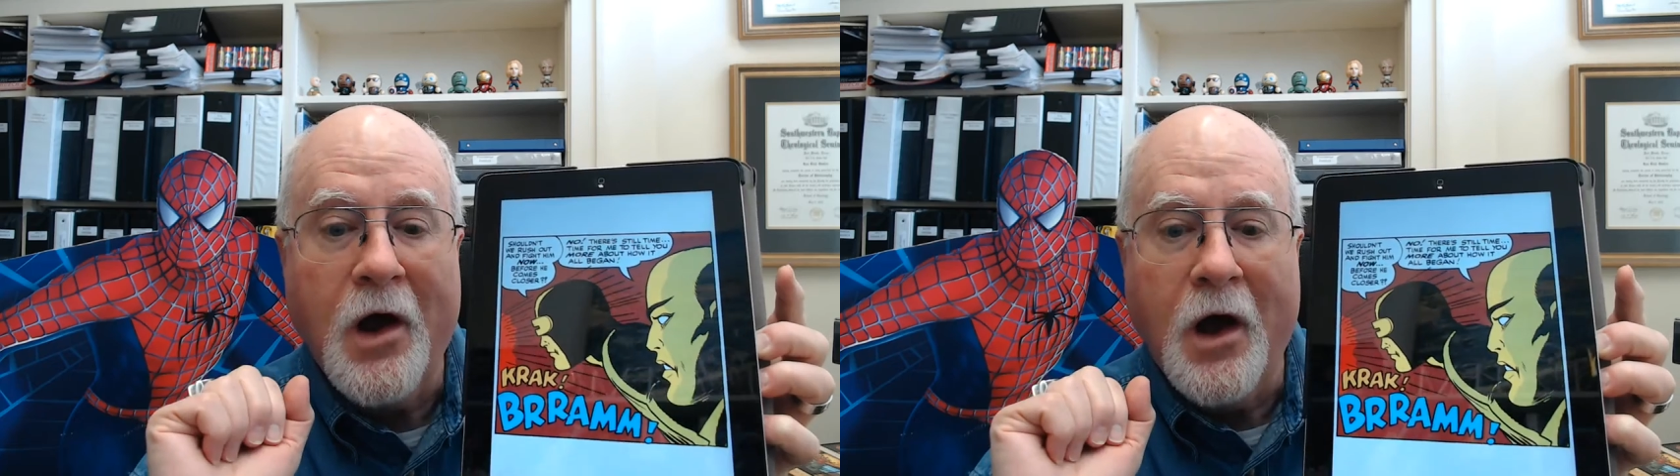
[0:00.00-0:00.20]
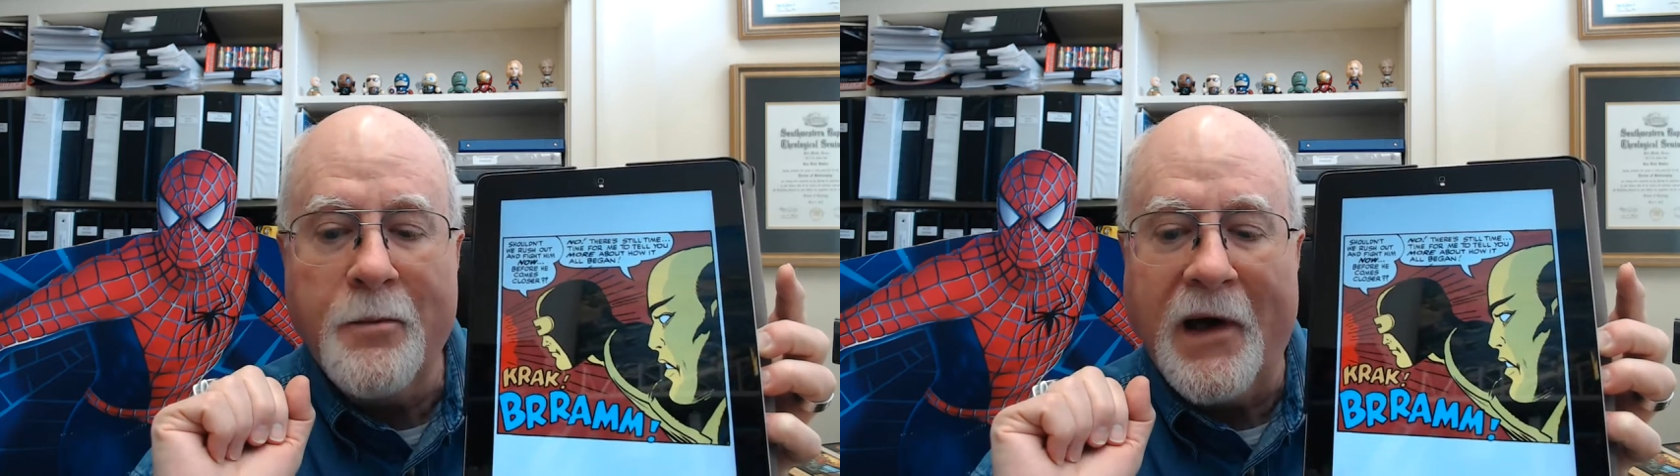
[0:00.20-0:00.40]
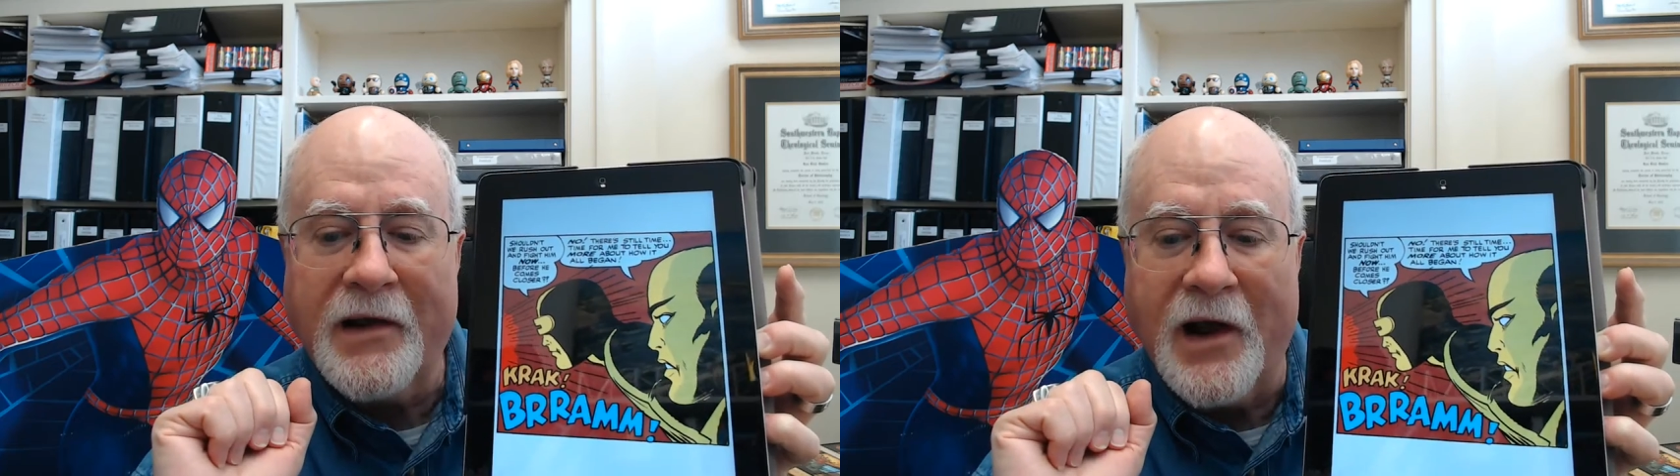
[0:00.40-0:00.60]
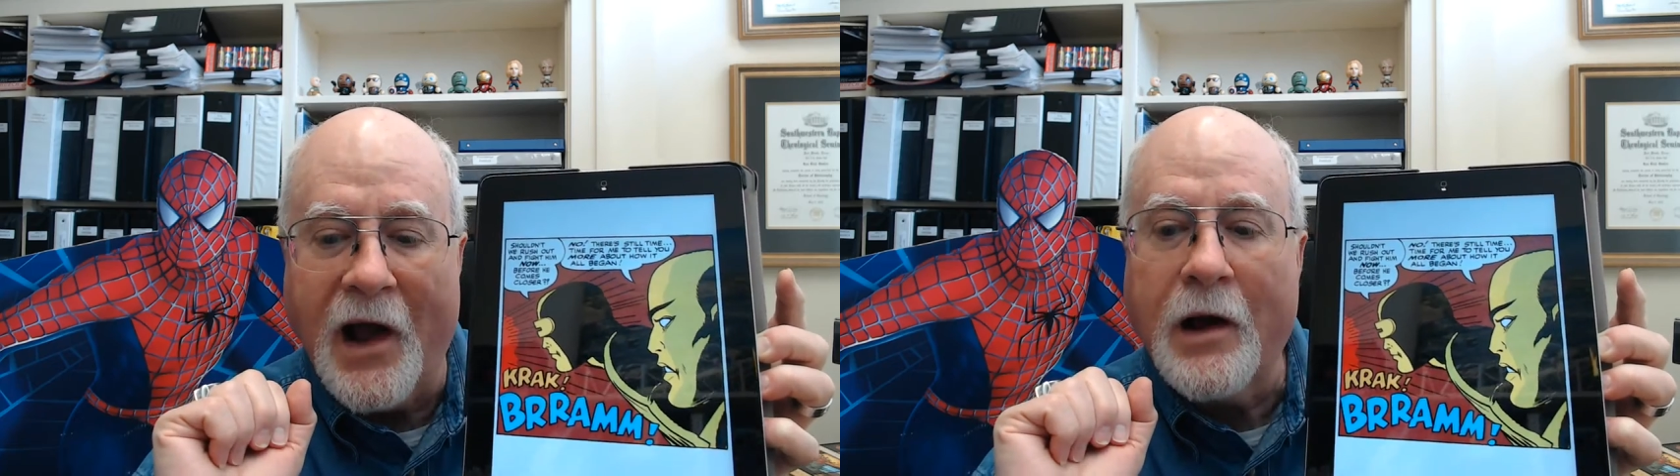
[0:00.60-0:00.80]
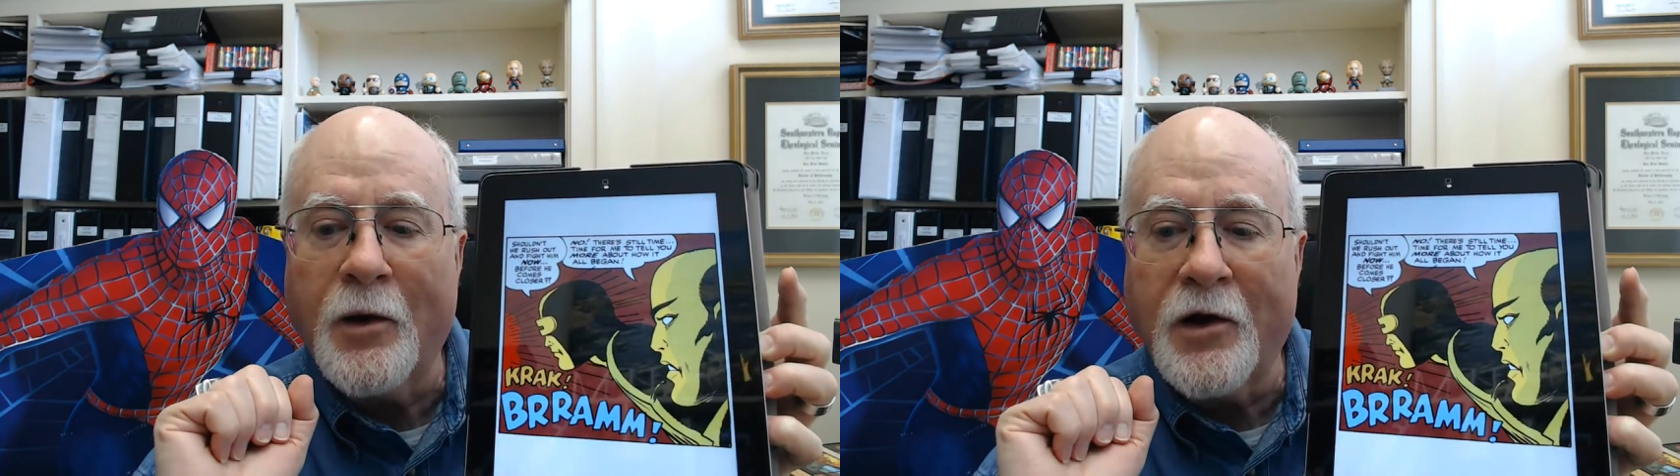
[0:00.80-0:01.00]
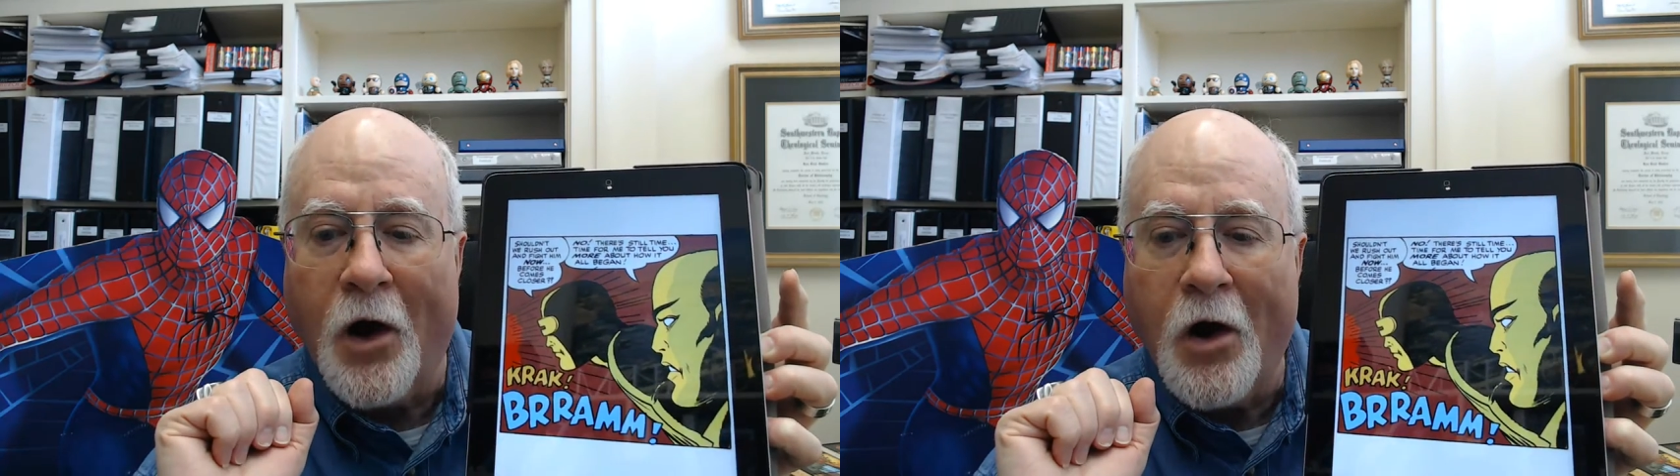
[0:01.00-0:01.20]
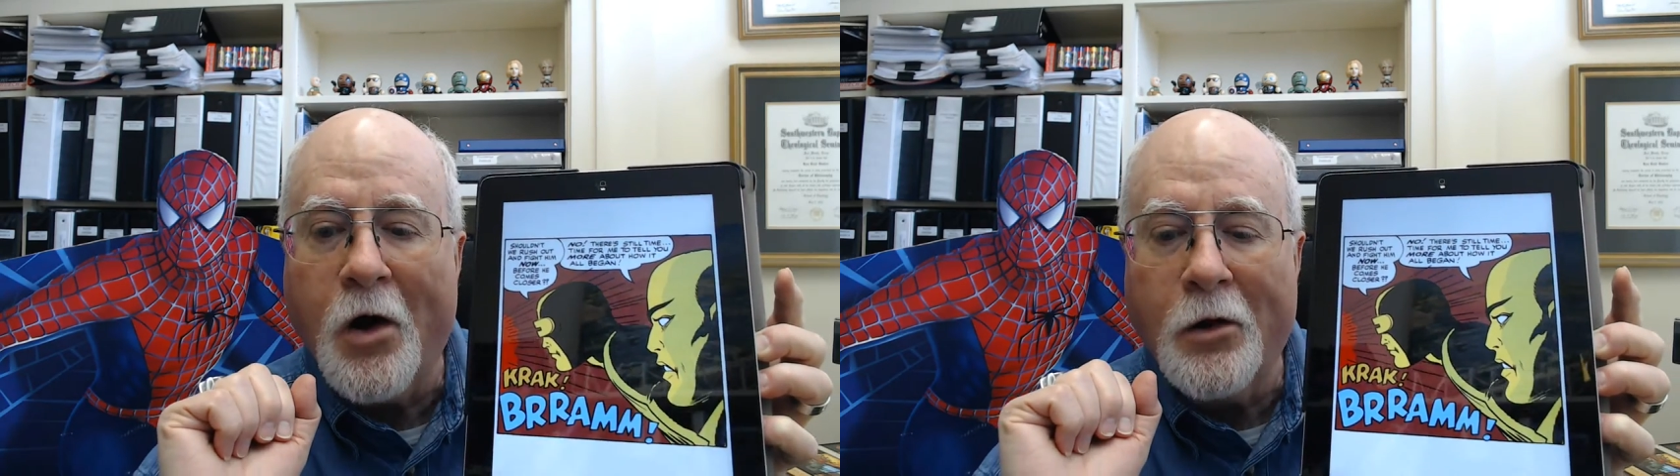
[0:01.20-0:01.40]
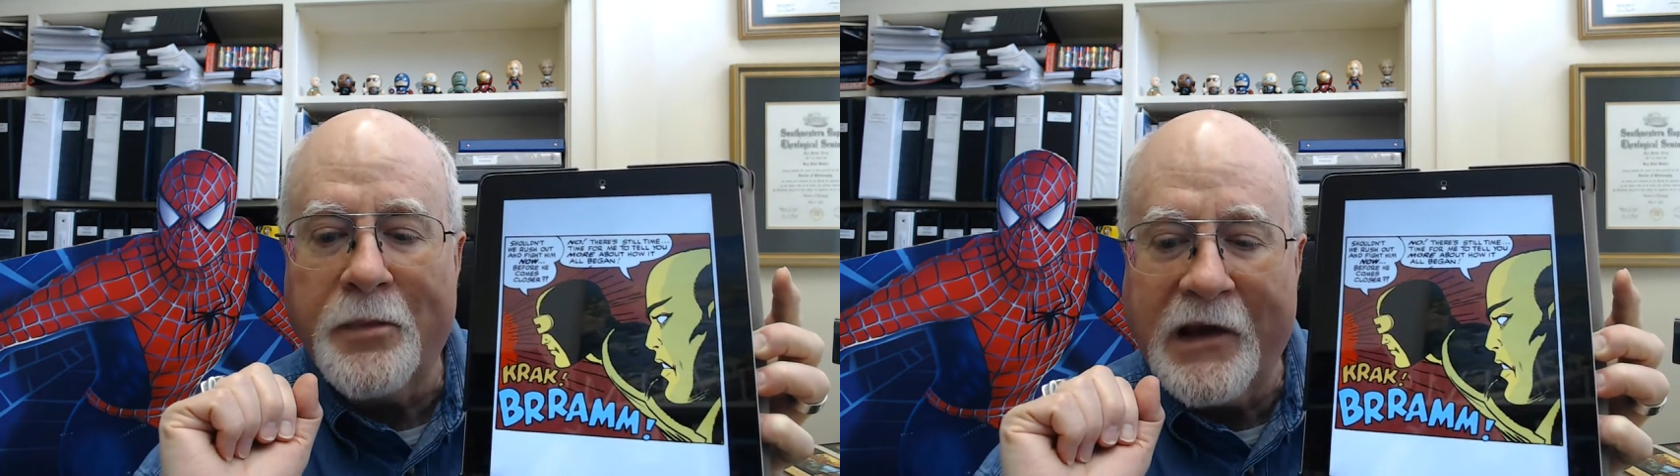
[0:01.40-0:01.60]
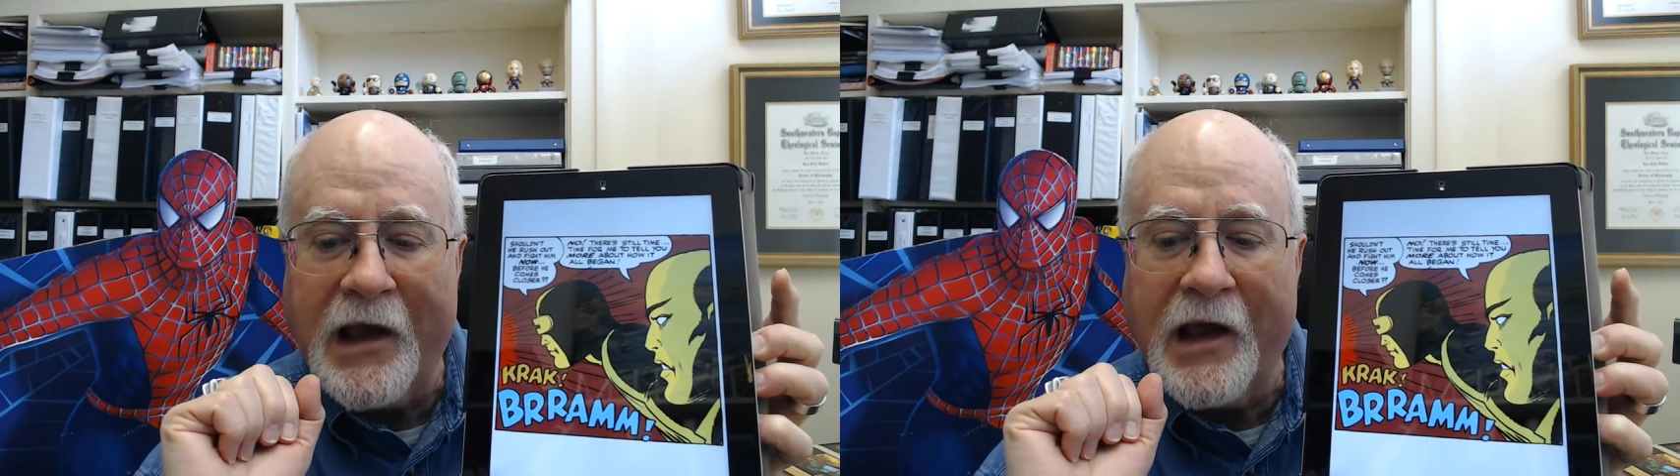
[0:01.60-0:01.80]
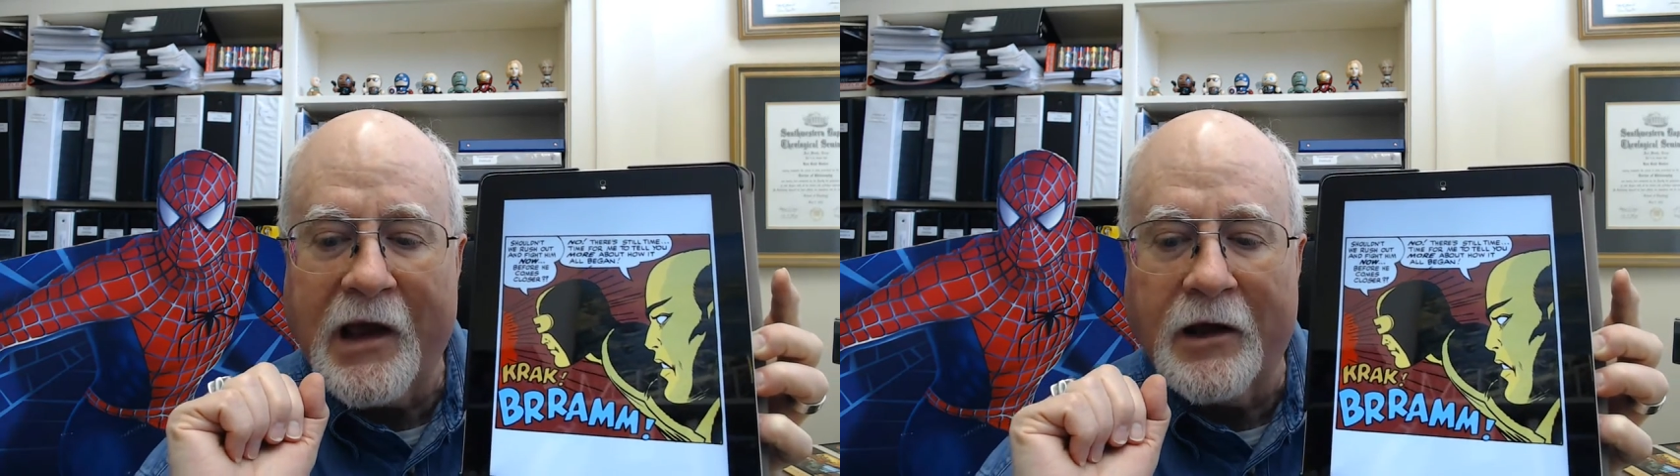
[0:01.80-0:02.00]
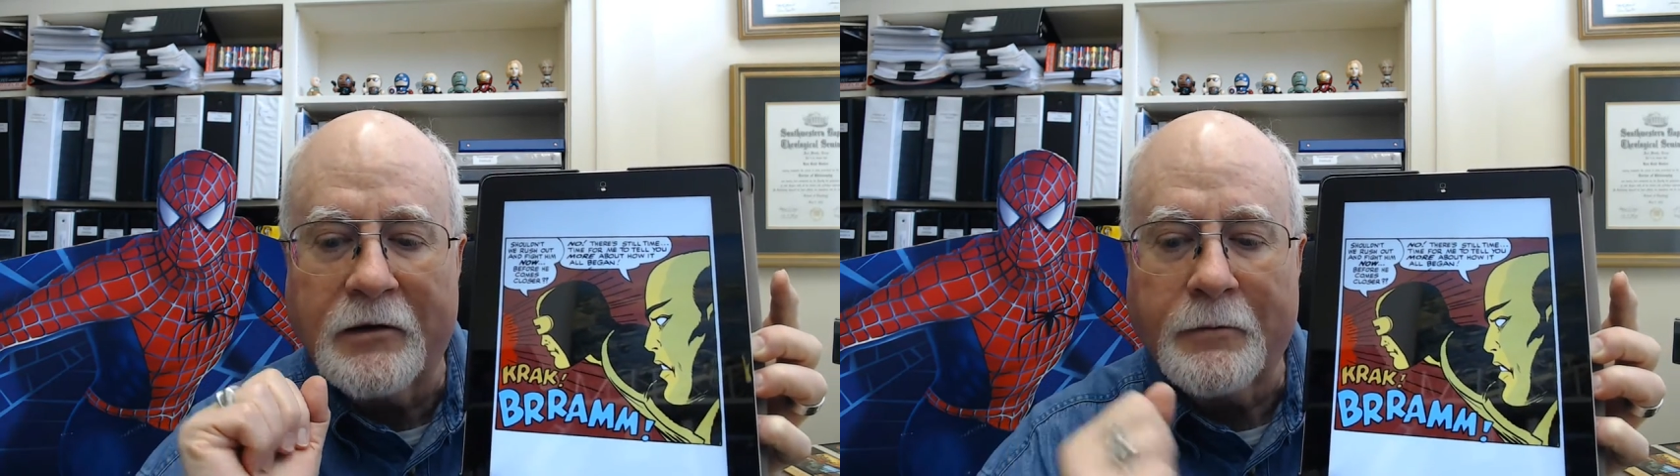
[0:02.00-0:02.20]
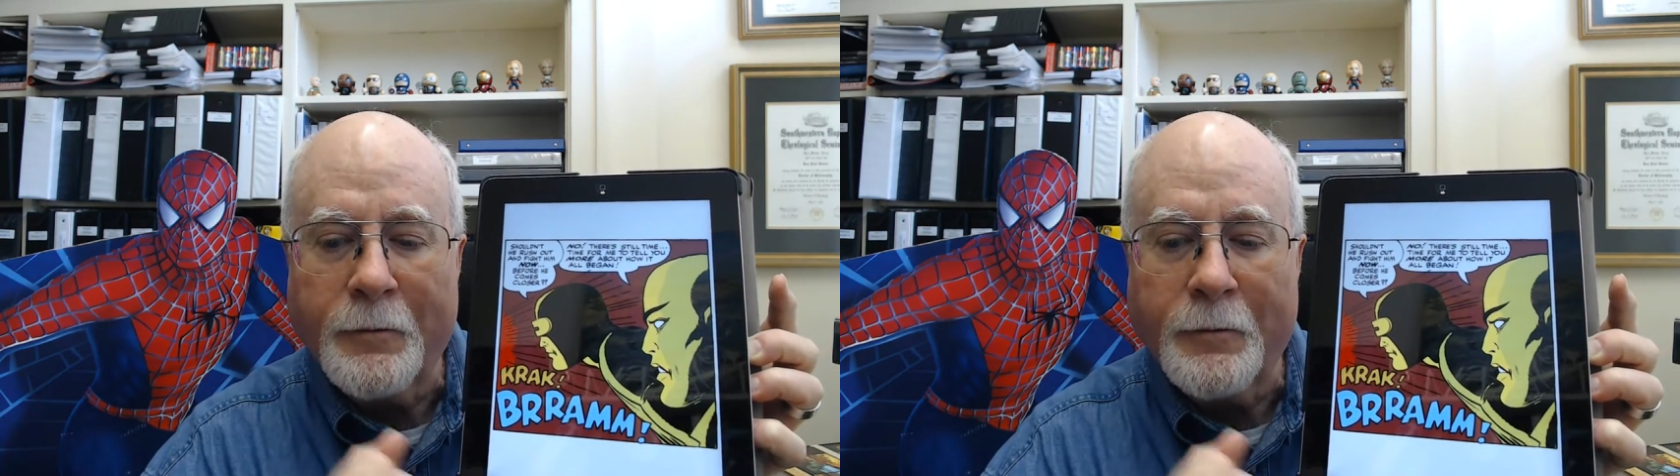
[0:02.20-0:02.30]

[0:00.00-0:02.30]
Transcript: about how it all began.